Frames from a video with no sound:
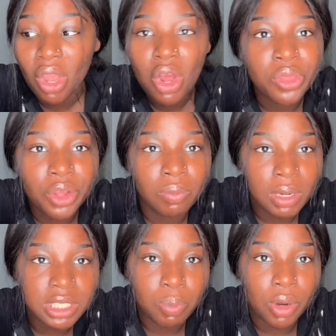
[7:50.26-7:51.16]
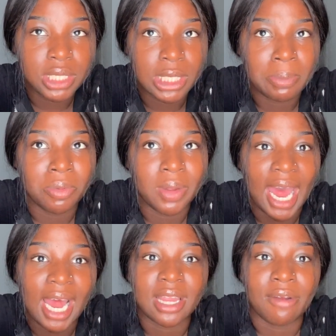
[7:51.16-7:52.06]
there was a point in time where we
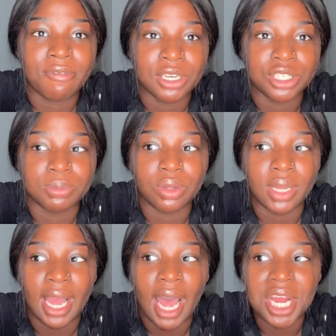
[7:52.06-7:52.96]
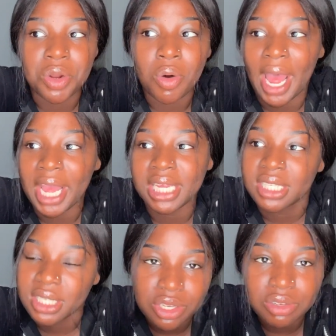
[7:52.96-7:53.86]
had that friendship. So like, I know I can
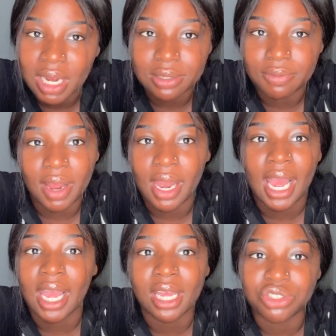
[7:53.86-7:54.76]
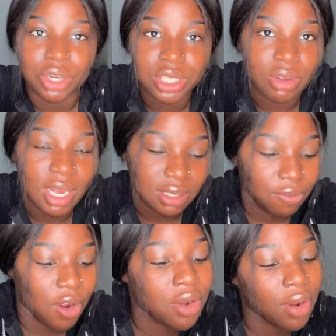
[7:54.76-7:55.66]
see you as a friend, like, I can trust you as a
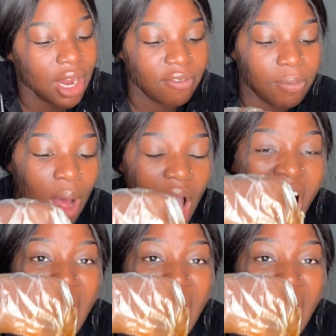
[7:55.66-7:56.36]
friend or whatever. But